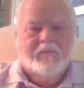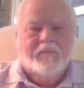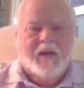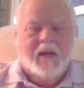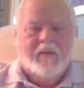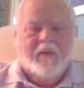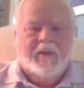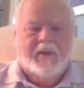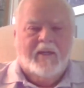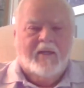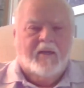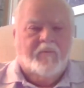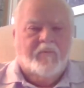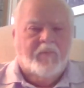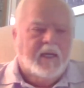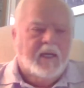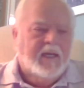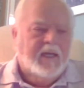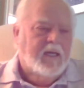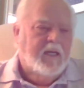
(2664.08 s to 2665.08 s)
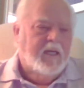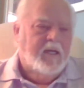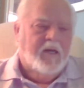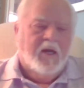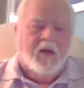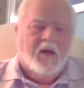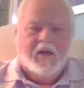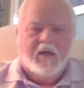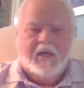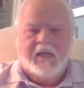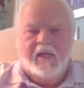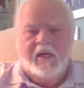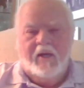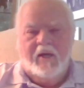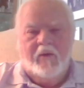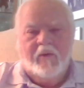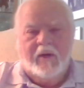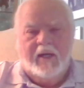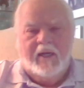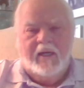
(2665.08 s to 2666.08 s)
Bobby could play in the dark
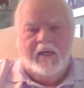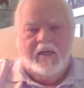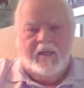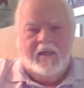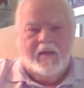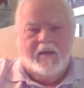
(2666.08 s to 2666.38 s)
anyway.